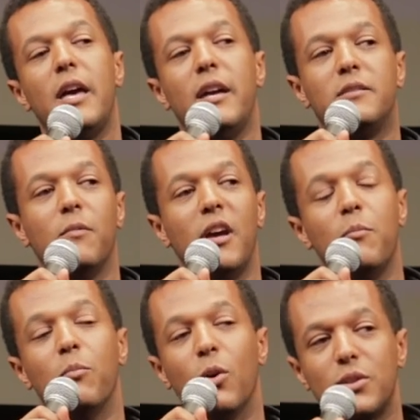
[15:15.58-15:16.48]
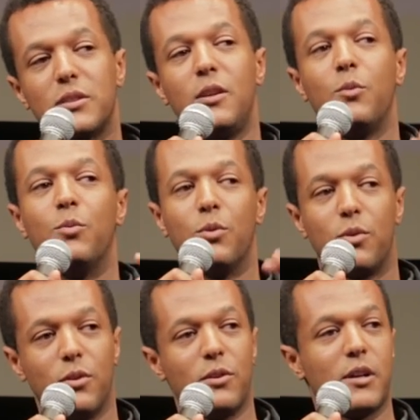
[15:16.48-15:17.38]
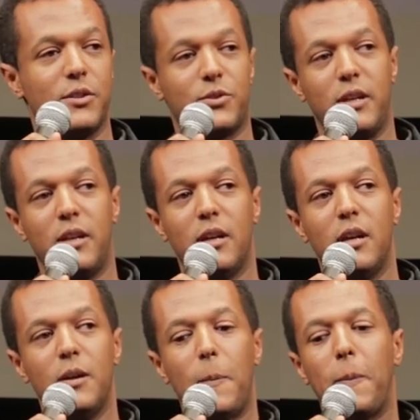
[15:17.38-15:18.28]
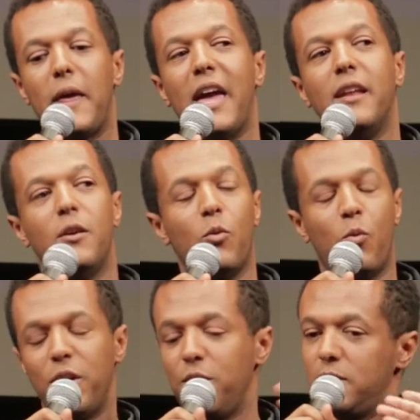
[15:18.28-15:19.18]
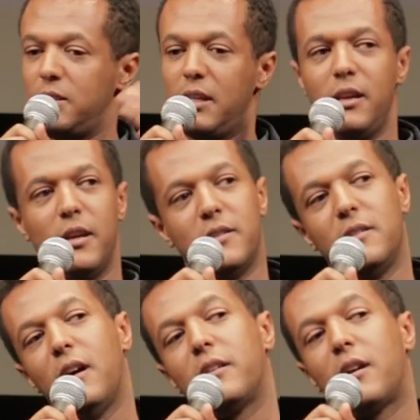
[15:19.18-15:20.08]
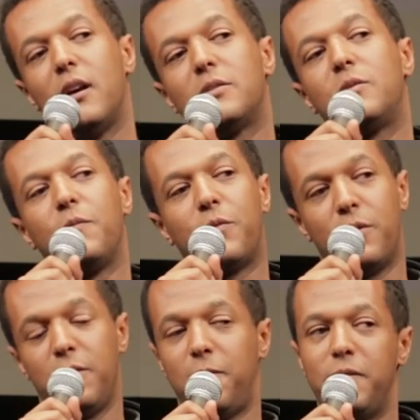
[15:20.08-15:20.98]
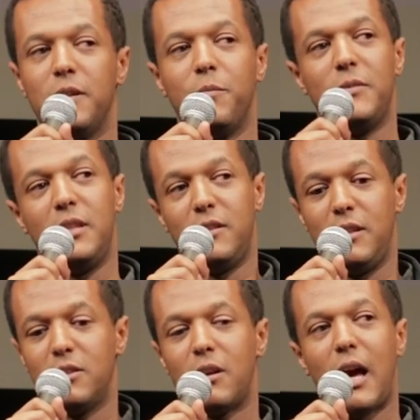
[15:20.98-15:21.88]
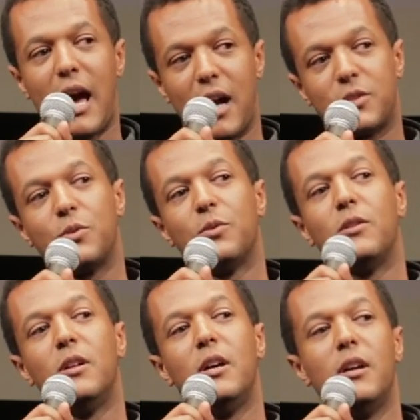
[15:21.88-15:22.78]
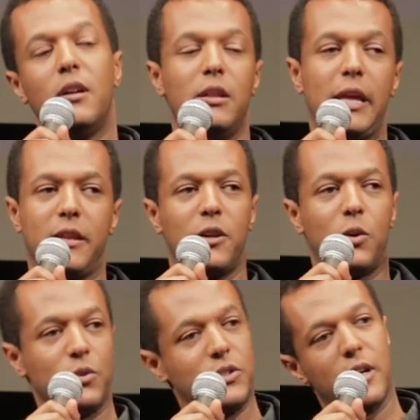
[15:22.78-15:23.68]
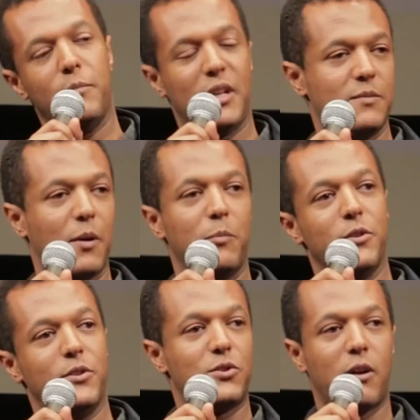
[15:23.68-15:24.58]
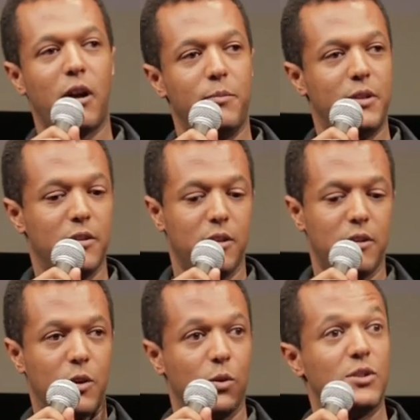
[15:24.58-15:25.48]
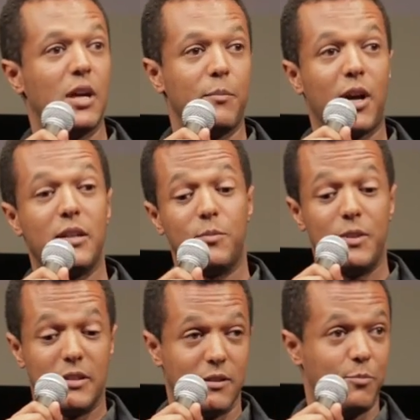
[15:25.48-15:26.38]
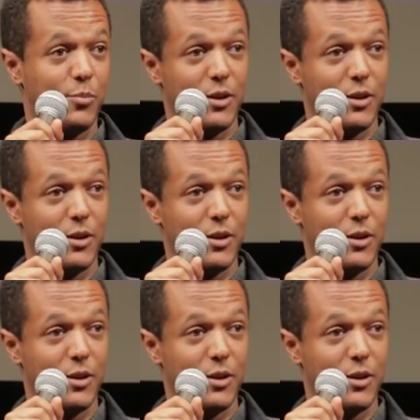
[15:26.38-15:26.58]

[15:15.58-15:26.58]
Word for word: It's a mostly rural country, and what you see is not costume for the film. These are actual, like the Gojam, that's my mother's tribe, the Gojam costume. This is,